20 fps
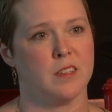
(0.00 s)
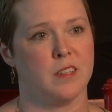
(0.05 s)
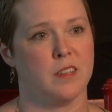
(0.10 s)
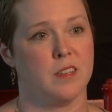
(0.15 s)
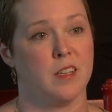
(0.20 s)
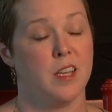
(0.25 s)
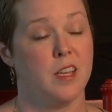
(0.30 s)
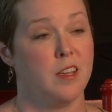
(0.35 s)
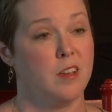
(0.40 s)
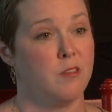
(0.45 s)

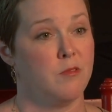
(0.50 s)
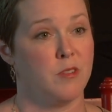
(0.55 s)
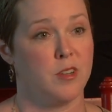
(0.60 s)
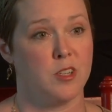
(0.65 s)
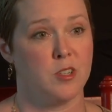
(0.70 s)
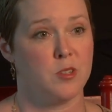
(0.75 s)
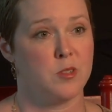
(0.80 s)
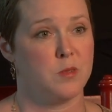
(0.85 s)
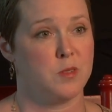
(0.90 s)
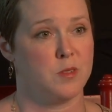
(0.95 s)
and
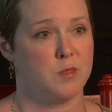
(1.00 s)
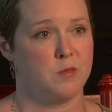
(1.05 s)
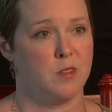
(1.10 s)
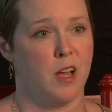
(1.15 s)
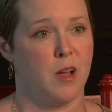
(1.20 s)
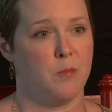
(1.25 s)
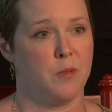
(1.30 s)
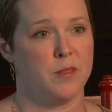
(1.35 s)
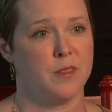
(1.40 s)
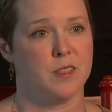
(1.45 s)
finish
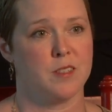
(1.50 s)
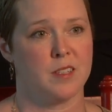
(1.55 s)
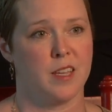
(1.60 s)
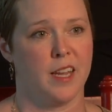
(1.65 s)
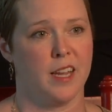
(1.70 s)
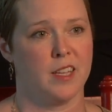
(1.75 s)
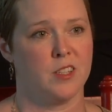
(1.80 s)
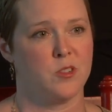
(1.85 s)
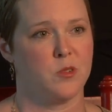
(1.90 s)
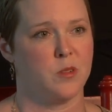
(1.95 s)
up with this
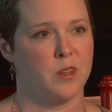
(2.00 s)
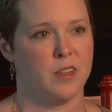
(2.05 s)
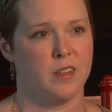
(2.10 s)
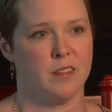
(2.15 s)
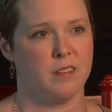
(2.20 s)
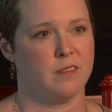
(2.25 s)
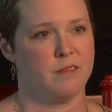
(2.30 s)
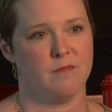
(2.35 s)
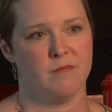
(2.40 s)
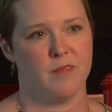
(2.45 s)
cancer
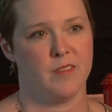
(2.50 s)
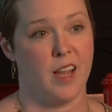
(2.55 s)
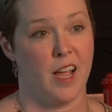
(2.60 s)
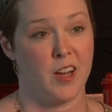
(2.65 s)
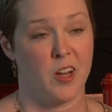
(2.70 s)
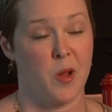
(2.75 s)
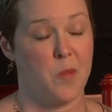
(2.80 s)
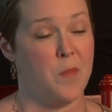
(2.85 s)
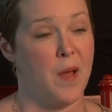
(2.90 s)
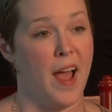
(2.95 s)
and
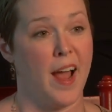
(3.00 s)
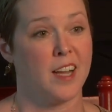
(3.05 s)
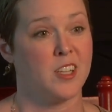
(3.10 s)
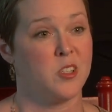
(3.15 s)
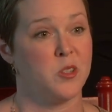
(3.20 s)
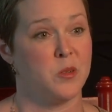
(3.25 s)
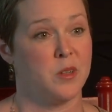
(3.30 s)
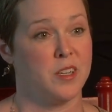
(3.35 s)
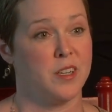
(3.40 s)
not go back to